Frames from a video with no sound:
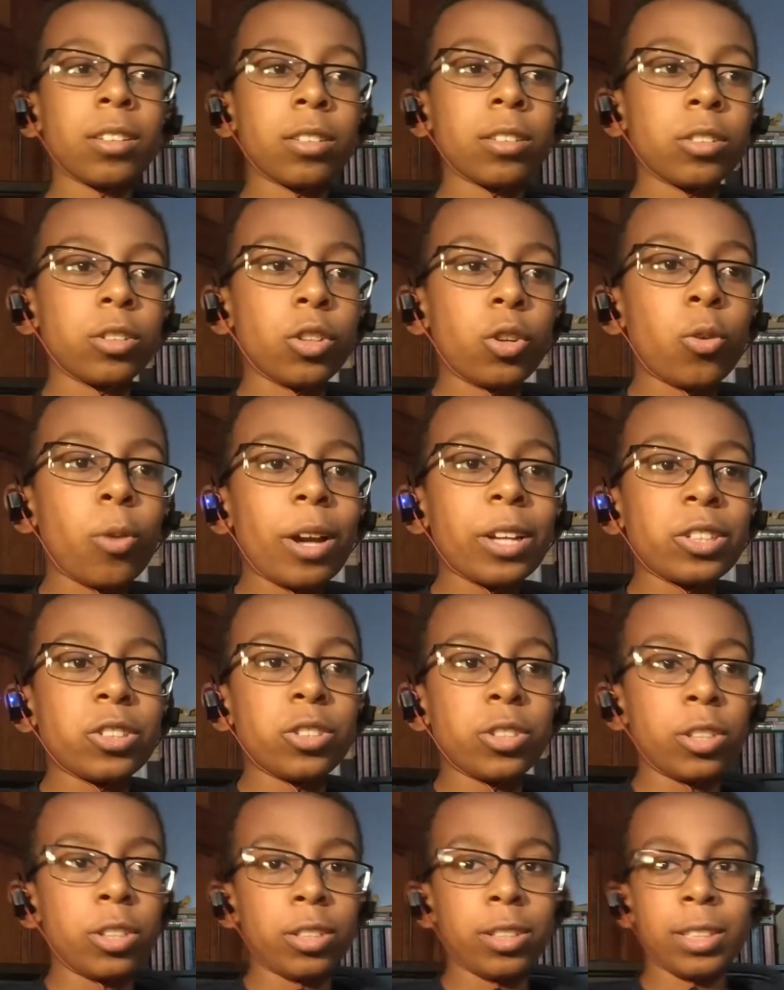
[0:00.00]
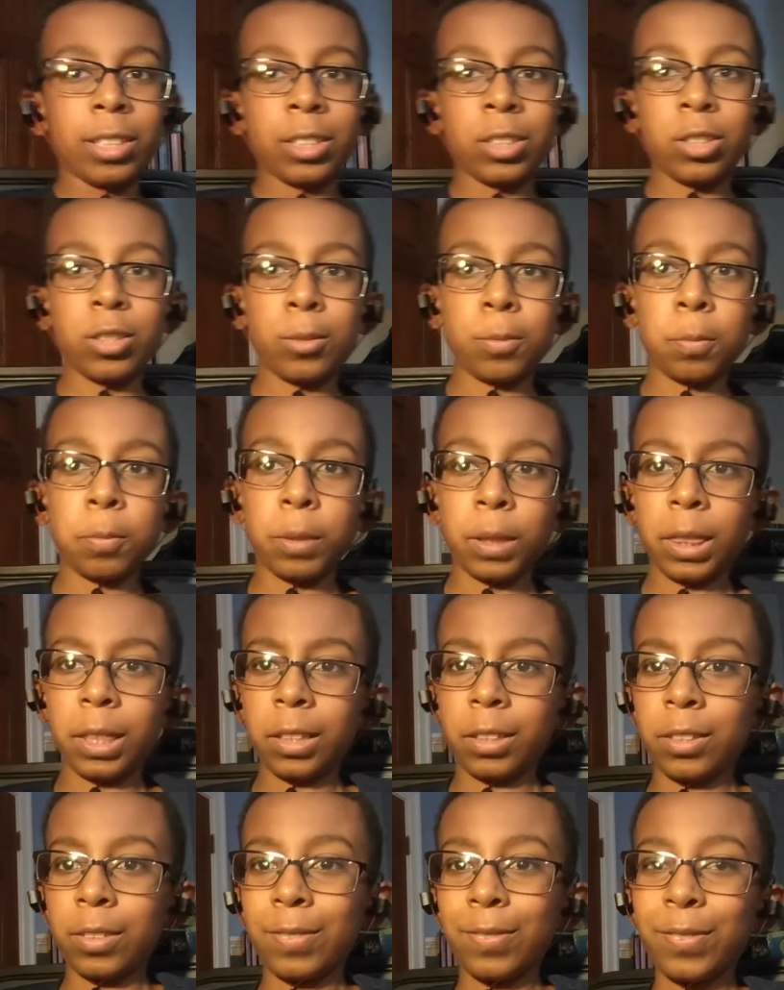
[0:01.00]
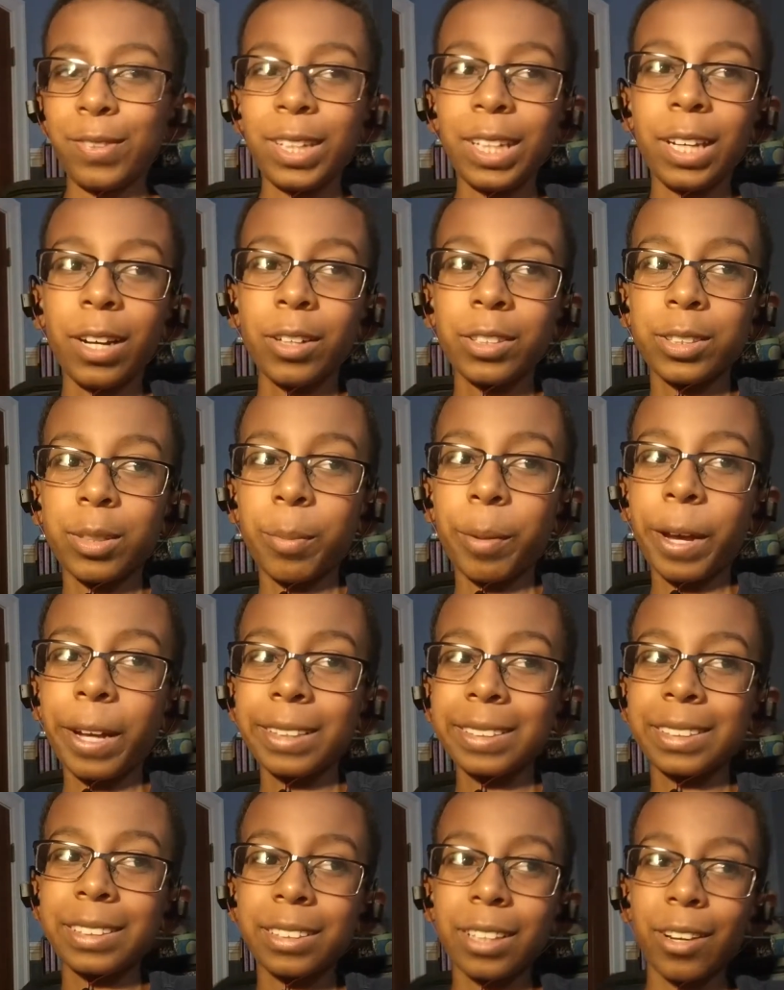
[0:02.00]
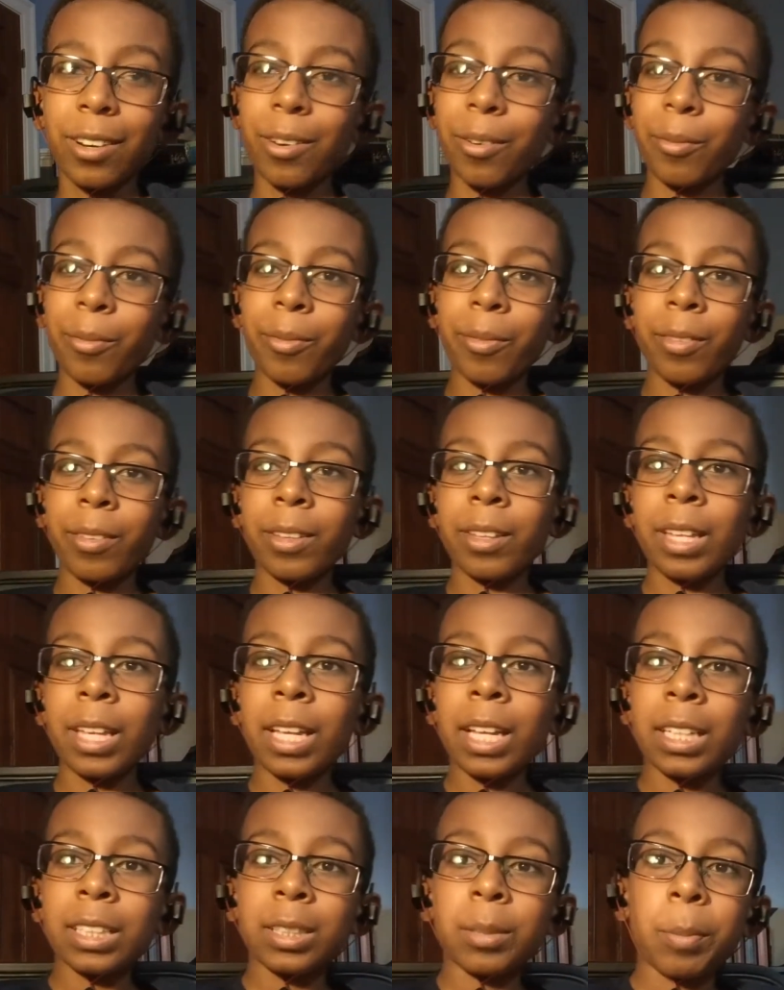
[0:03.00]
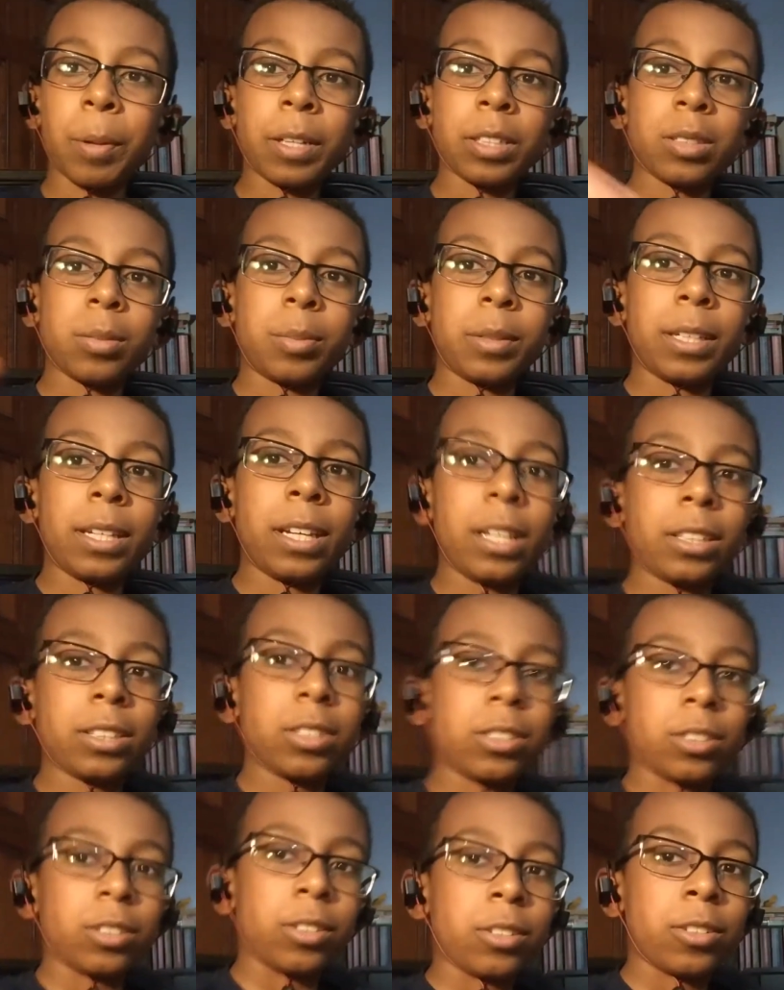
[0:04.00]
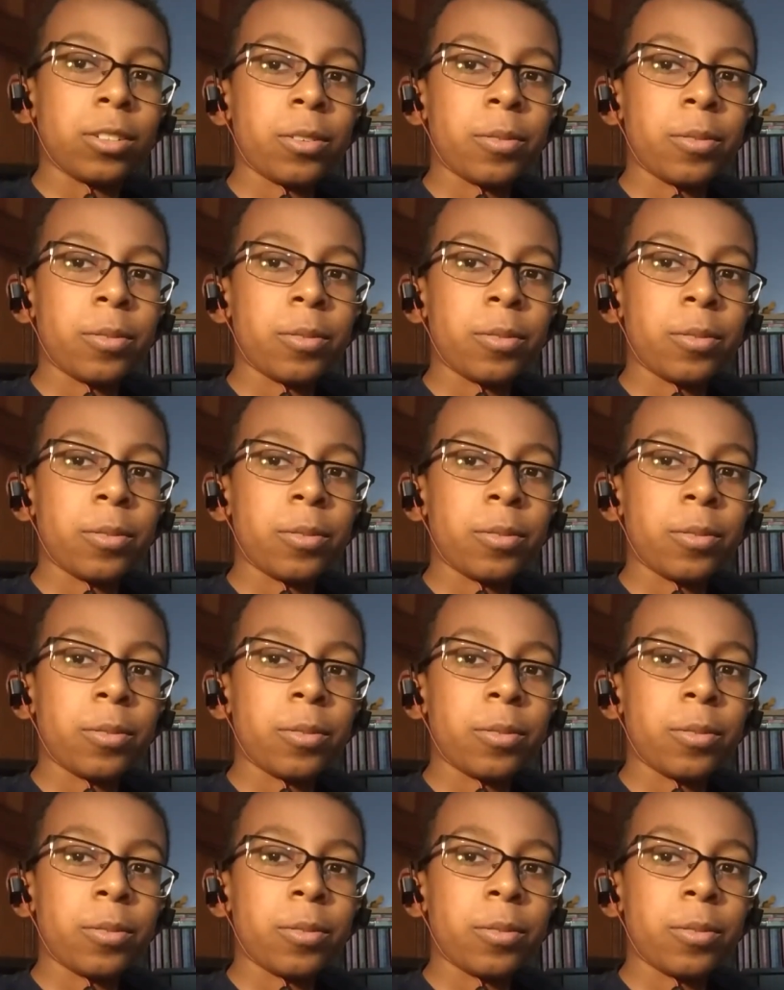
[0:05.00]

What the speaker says: Good question. That's what this video is about, so it's about to be answered.